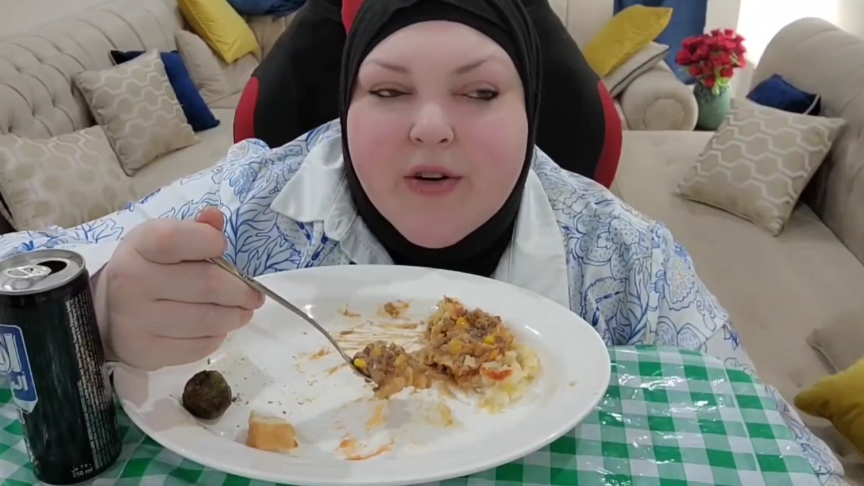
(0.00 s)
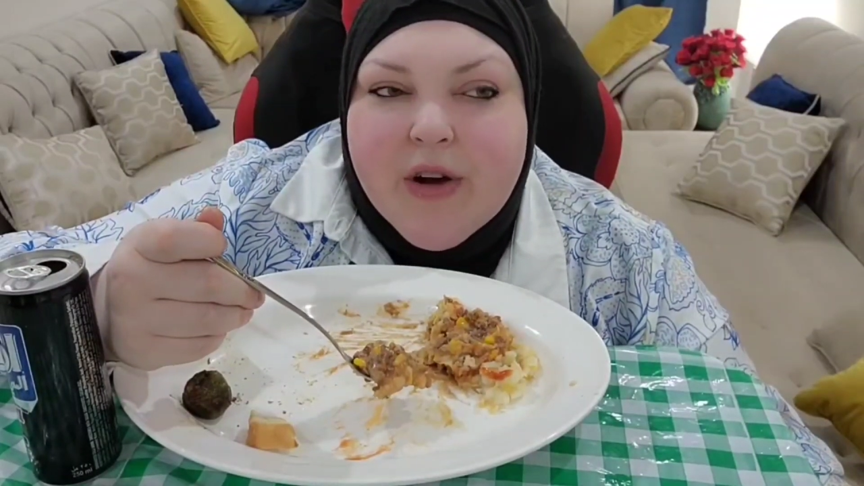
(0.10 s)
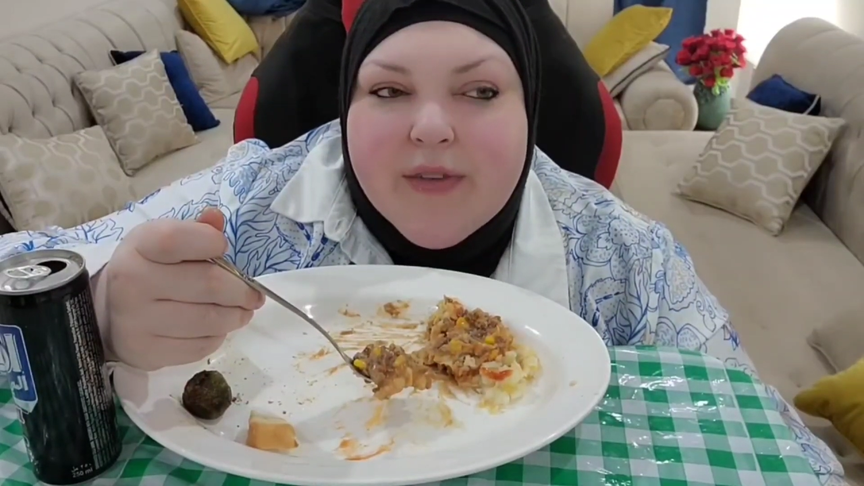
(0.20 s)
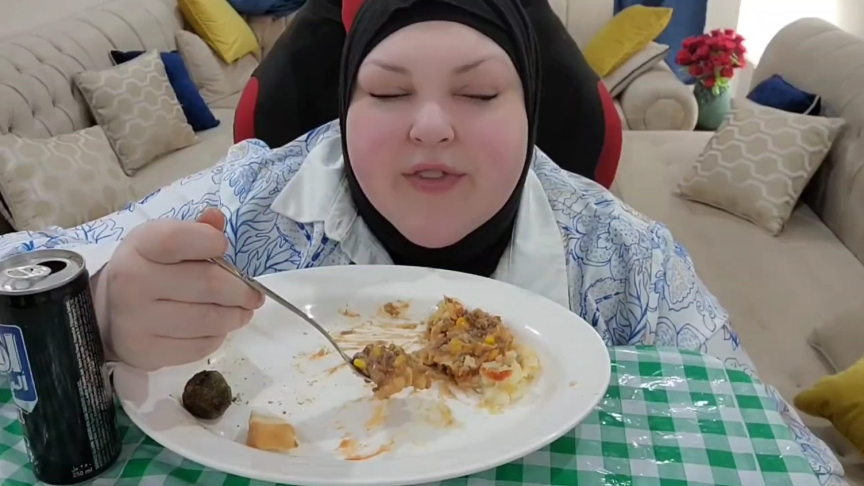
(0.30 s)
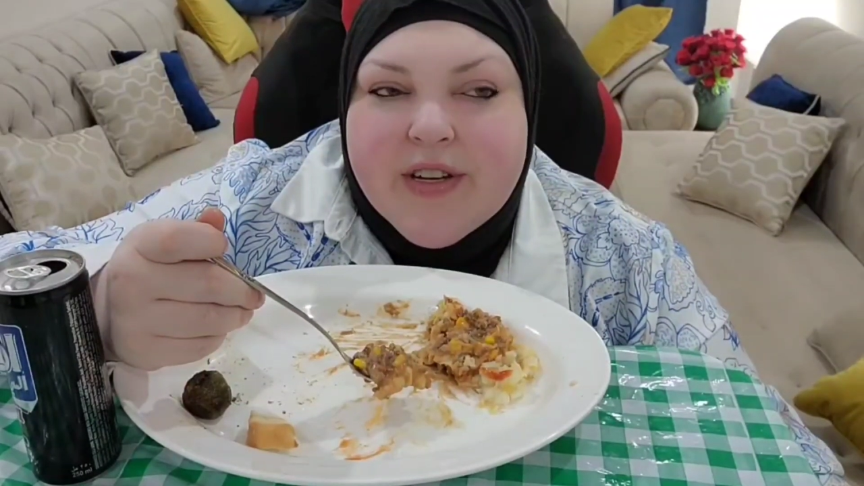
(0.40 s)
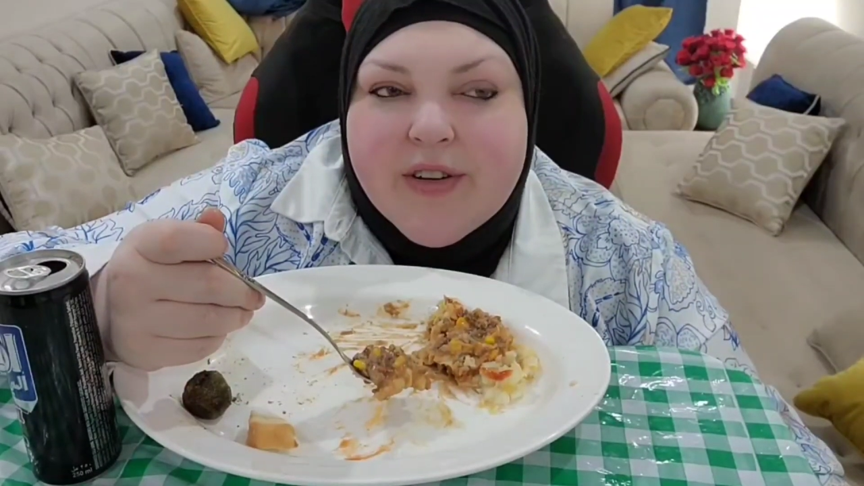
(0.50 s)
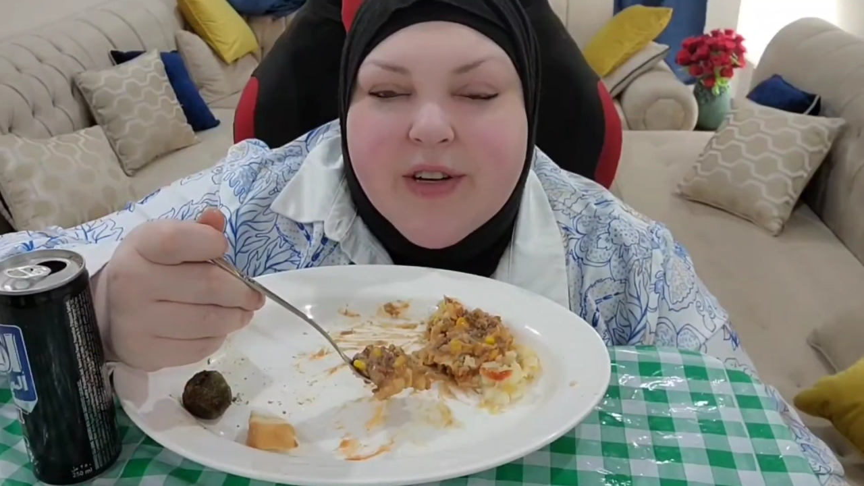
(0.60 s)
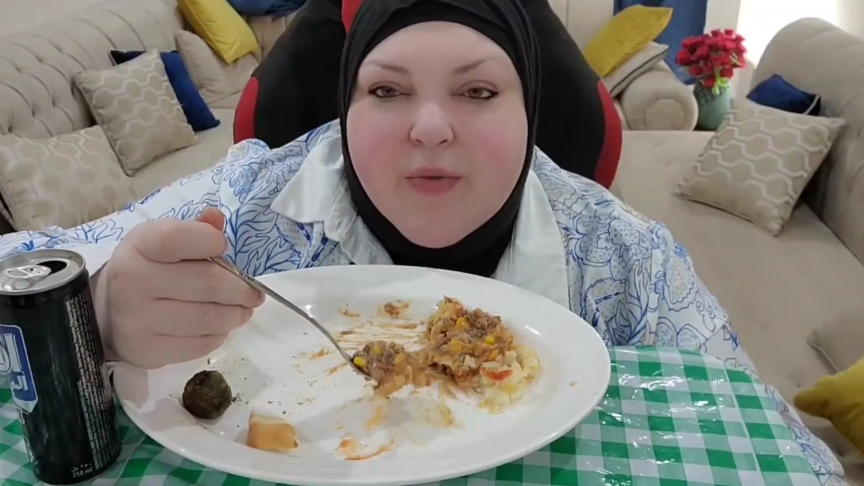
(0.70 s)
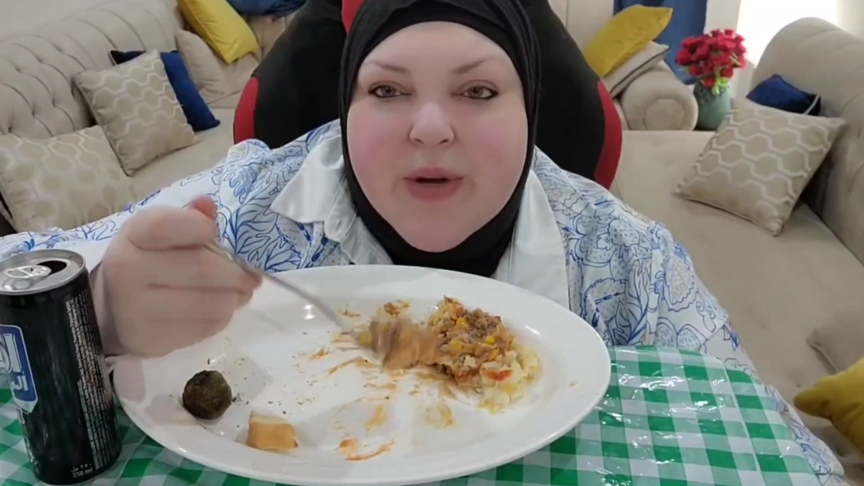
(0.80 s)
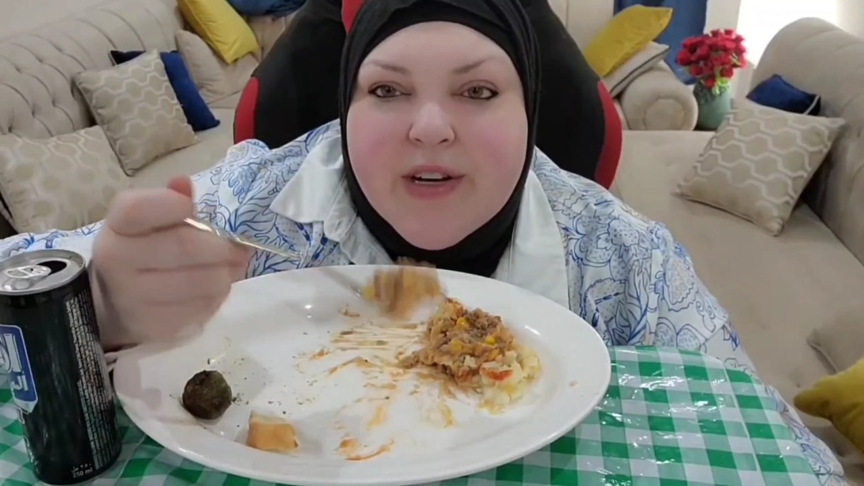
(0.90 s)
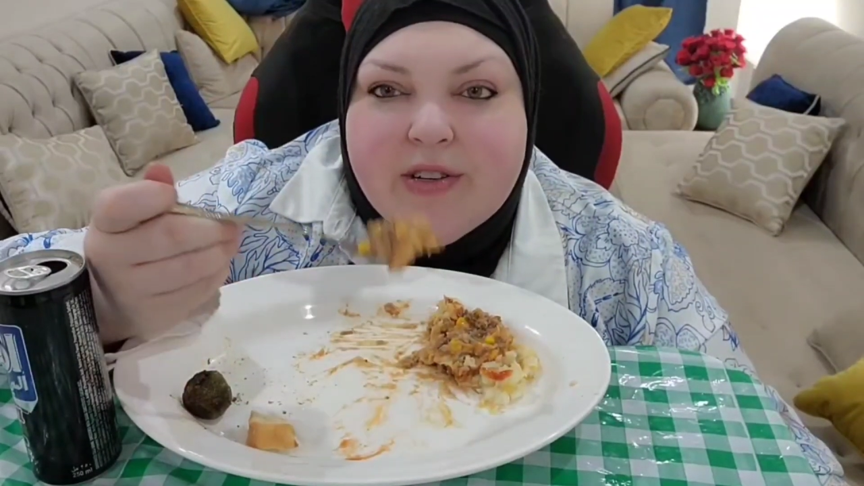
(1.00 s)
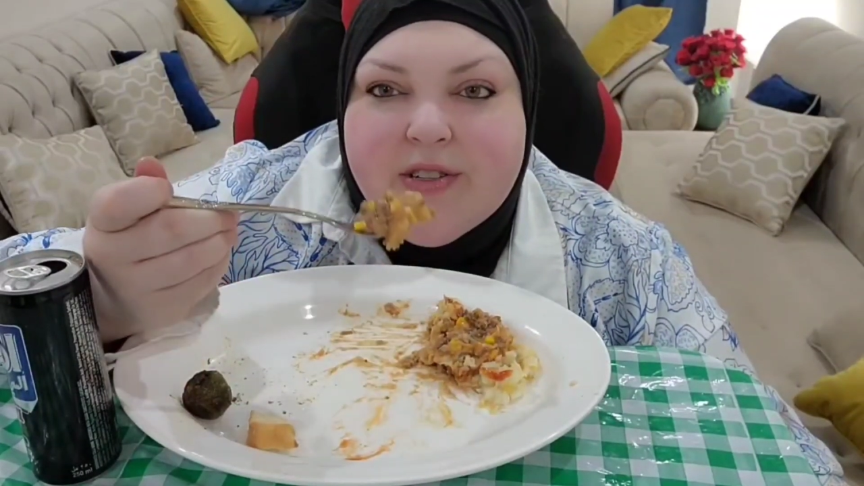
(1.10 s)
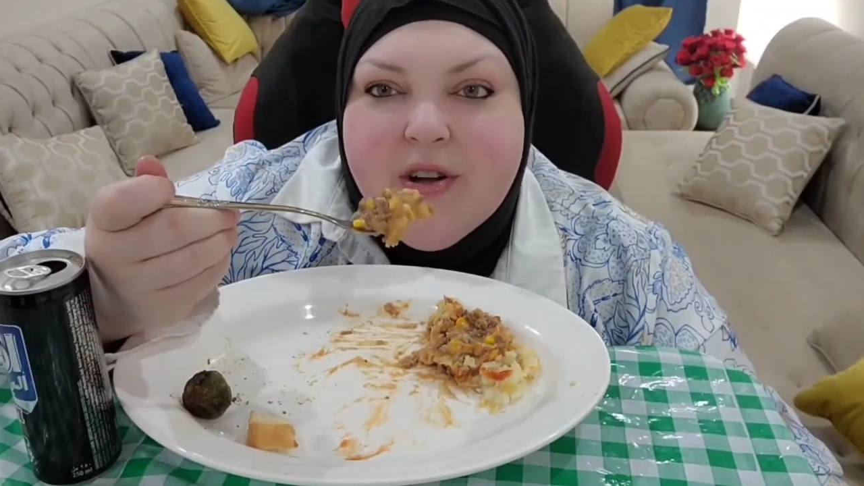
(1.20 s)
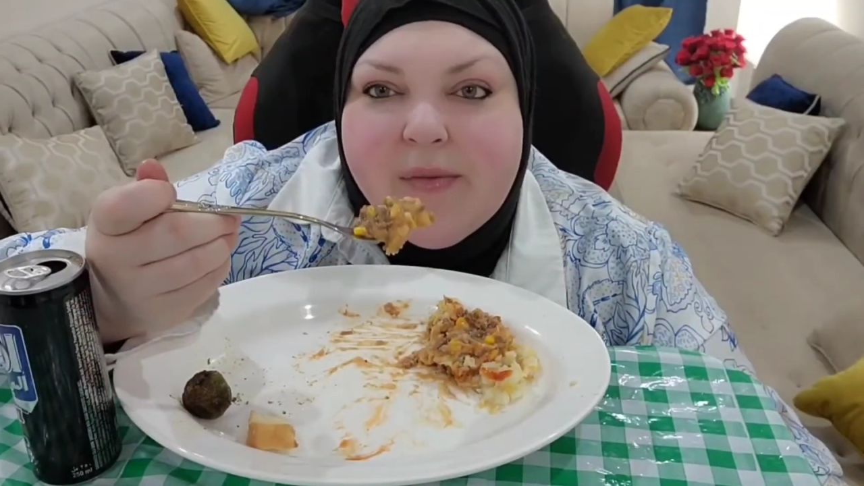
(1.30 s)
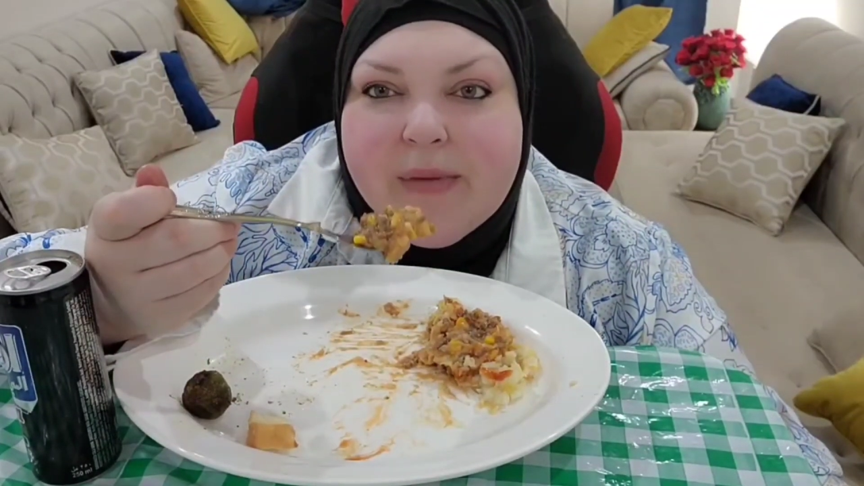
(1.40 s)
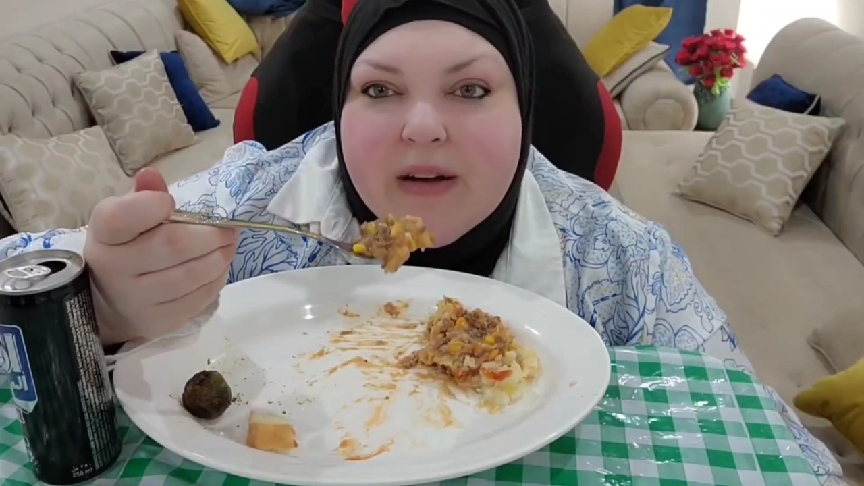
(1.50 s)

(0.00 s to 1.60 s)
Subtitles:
Kraft dinner and wieners.